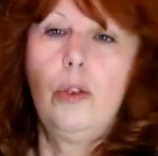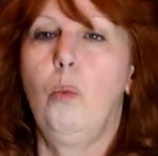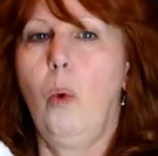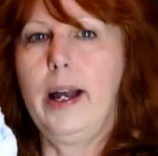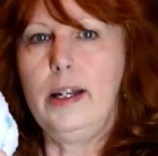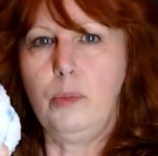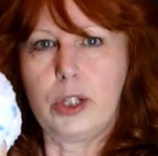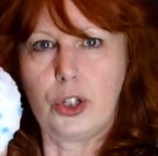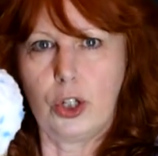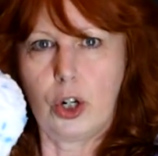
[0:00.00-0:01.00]
white
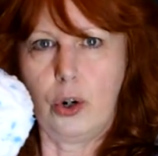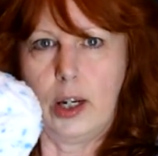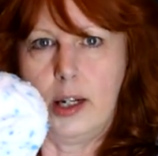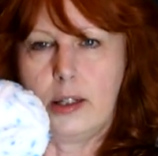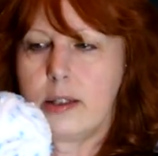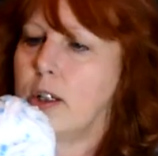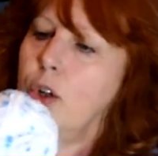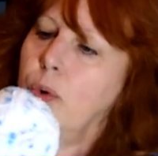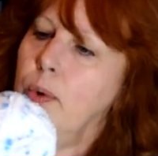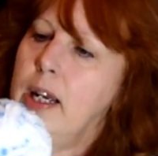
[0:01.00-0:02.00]
with turquoise,
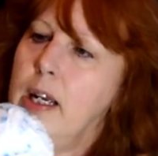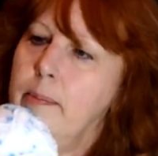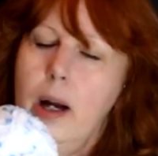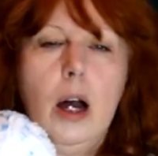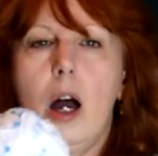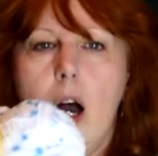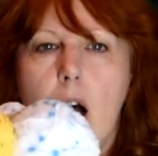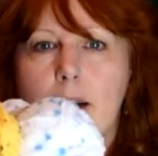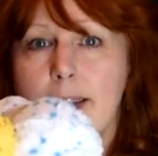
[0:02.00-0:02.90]
cream, the